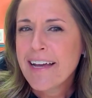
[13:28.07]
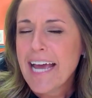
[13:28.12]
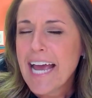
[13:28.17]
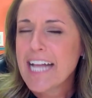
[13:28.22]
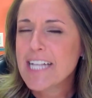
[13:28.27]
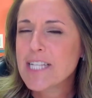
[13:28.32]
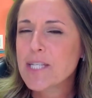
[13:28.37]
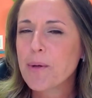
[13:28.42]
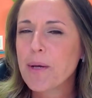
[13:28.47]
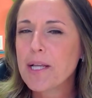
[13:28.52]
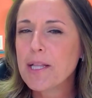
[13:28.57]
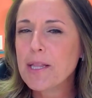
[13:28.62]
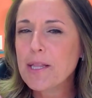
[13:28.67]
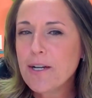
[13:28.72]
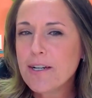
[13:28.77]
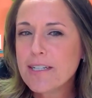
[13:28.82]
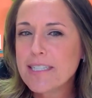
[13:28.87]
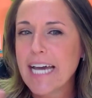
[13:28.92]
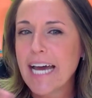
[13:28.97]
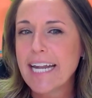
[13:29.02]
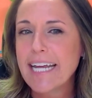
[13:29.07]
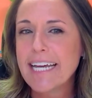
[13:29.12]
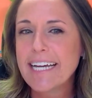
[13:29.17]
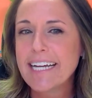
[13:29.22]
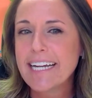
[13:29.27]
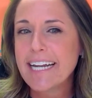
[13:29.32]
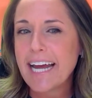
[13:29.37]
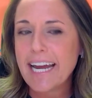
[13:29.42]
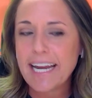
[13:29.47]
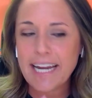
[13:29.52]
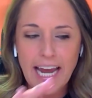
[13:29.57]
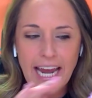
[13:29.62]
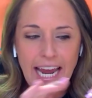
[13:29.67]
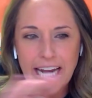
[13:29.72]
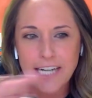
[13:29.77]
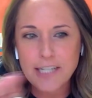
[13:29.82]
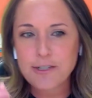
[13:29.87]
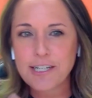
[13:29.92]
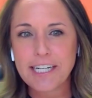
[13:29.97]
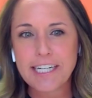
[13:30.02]
And so I looked at it and I
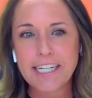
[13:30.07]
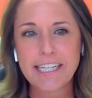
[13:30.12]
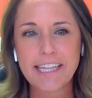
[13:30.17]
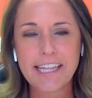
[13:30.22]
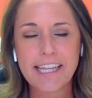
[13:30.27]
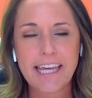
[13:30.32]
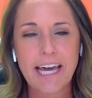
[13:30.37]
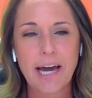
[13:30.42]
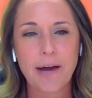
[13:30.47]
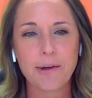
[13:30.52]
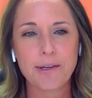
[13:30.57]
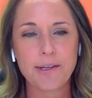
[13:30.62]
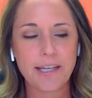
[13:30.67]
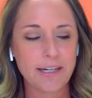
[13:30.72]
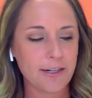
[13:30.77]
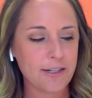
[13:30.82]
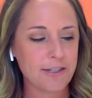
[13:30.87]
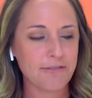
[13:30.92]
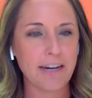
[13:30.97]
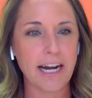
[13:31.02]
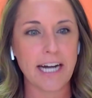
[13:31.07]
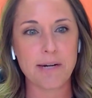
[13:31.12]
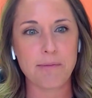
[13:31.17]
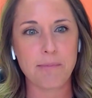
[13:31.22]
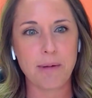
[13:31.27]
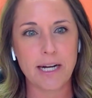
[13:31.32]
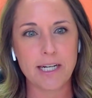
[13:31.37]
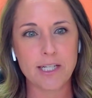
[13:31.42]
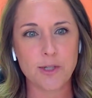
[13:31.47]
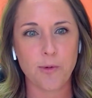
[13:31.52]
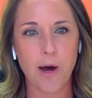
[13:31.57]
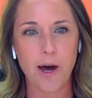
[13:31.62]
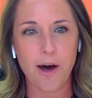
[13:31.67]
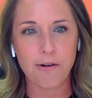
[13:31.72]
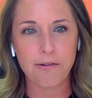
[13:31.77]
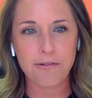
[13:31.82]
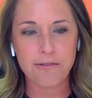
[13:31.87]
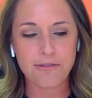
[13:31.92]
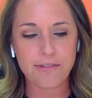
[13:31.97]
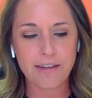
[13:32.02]
entered it into the calculator, divided by
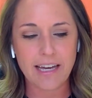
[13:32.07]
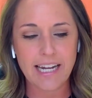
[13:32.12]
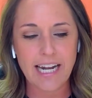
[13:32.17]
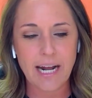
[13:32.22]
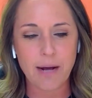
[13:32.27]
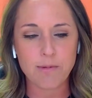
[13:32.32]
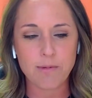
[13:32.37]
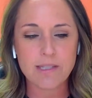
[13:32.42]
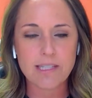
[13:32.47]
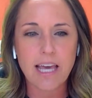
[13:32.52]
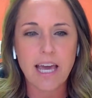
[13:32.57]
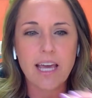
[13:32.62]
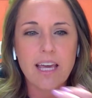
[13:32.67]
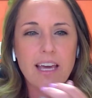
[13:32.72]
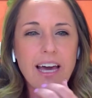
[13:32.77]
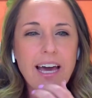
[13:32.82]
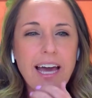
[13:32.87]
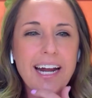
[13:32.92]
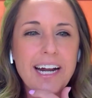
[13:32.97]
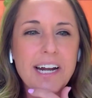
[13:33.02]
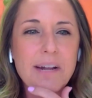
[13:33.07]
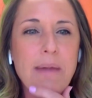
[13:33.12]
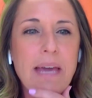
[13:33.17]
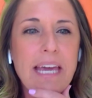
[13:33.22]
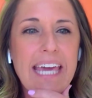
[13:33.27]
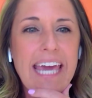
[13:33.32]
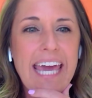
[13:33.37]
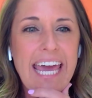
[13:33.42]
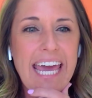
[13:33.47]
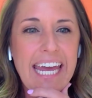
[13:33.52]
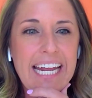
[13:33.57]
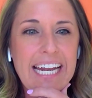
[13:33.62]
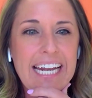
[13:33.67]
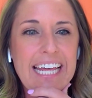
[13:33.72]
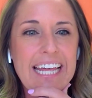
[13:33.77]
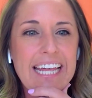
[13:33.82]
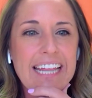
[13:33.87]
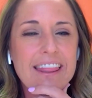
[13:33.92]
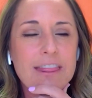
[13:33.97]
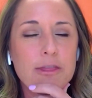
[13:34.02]
12. And I was like, I got to make
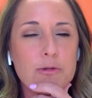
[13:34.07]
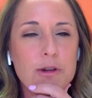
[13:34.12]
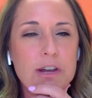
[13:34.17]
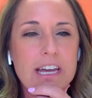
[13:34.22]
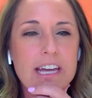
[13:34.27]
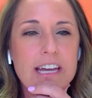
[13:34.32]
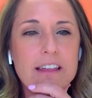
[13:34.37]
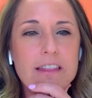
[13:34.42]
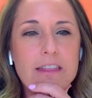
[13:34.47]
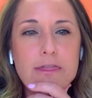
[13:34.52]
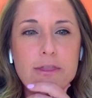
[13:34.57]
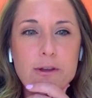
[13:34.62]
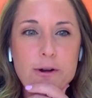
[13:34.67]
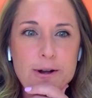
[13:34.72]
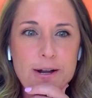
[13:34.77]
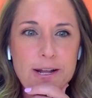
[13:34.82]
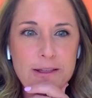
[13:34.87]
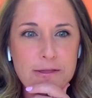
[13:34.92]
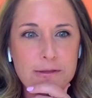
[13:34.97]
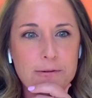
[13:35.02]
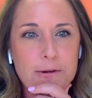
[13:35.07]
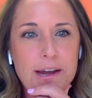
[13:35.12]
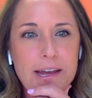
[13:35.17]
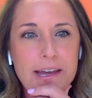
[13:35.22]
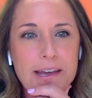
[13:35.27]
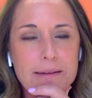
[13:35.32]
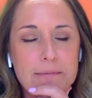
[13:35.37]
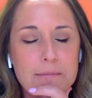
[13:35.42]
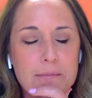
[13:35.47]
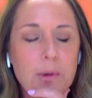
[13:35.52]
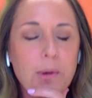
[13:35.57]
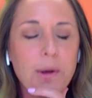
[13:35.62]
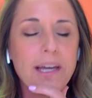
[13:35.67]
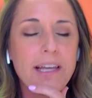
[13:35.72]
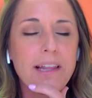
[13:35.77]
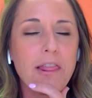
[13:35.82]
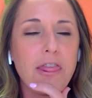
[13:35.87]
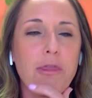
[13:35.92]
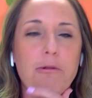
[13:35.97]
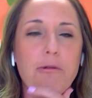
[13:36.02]
$83.33
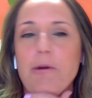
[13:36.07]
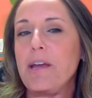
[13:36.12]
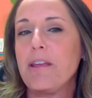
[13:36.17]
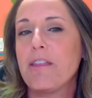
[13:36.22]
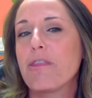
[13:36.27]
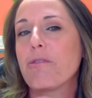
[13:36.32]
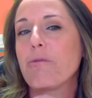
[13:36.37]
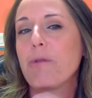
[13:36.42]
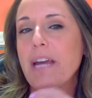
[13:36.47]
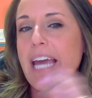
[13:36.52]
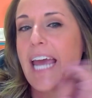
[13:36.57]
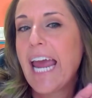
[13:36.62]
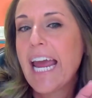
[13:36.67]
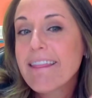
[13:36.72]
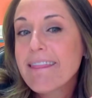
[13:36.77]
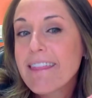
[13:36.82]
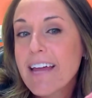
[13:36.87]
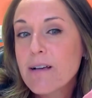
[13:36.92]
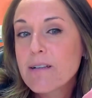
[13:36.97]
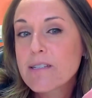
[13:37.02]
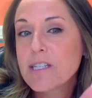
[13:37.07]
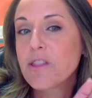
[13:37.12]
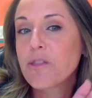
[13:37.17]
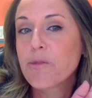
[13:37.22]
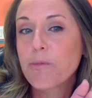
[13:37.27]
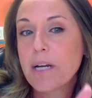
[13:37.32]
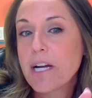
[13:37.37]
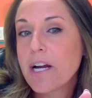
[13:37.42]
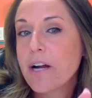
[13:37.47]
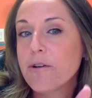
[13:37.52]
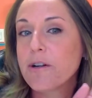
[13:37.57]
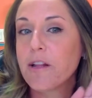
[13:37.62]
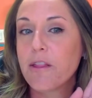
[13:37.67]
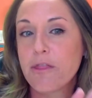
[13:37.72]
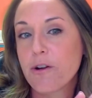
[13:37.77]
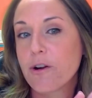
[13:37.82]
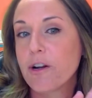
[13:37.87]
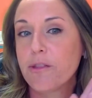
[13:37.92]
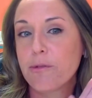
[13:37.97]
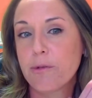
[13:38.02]

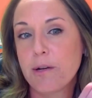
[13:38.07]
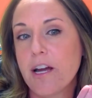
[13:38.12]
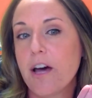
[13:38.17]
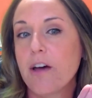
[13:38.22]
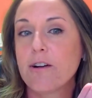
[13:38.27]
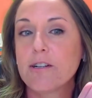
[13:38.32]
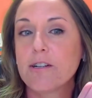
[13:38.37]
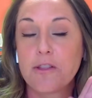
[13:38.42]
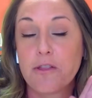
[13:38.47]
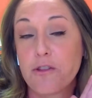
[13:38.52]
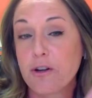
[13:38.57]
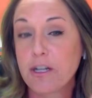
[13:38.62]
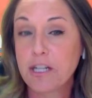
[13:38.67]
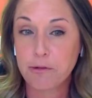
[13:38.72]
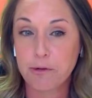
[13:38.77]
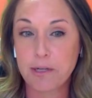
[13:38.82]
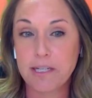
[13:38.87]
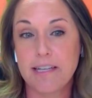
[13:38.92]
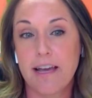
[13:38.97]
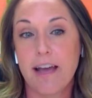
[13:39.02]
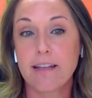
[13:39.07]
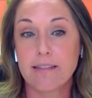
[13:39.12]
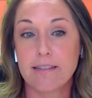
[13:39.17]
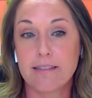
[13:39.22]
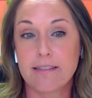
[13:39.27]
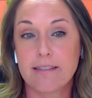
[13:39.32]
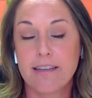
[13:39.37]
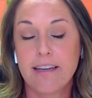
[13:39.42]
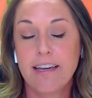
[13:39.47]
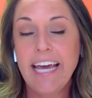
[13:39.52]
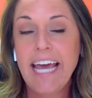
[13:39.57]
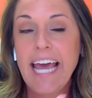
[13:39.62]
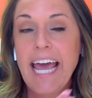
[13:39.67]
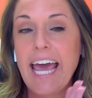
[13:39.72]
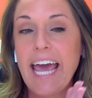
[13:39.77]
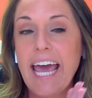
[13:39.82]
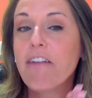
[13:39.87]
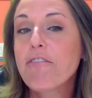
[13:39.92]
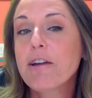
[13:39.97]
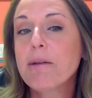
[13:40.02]
$8,333.33
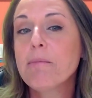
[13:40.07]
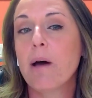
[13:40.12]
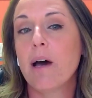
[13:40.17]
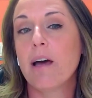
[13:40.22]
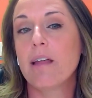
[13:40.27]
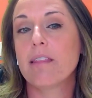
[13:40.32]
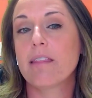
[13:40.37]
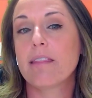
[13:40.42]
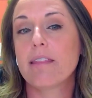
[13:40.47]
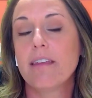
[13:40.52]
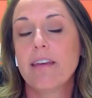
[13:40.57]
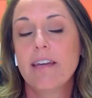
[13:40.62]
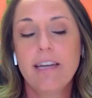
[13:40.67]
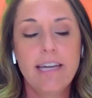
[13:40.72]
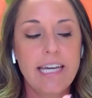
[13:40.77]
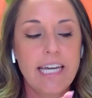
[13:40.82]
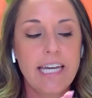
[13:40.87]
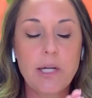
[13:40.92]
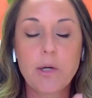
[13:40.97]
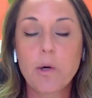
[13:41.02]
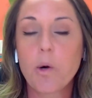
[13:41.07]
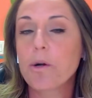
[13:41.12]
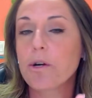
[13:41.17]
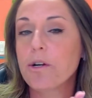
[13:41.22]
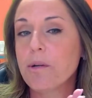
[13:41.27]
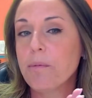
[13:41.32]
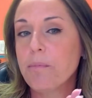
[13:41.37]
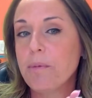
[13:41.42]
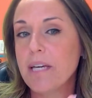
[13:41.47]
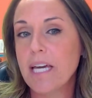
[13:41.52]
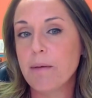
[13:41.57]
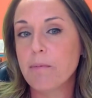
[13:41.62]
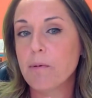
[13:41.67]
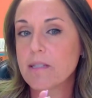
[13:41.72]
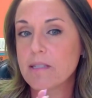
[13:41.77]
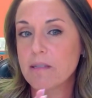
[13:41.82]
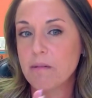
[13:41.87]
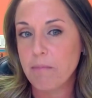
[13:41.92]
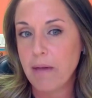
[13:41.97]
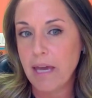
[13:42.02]
every month in order to be
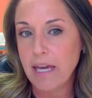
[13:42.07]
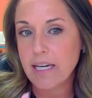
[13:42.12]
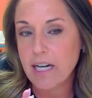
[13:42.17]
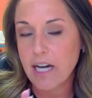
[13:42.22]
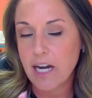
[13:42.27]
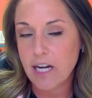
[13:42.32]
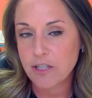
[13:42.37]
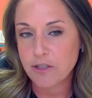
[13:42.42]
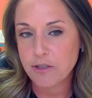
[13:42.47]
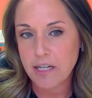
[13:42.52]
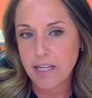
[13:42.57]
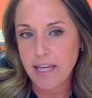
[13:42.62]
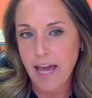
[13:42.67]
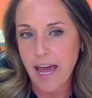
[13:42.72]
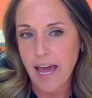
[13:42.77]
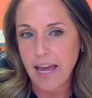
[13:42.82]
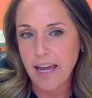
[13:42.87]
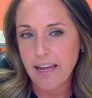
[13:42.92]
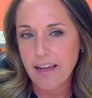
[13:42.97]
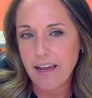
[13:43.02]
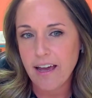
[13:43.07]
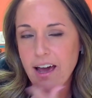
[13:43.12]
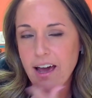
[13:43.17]
able to make 100K.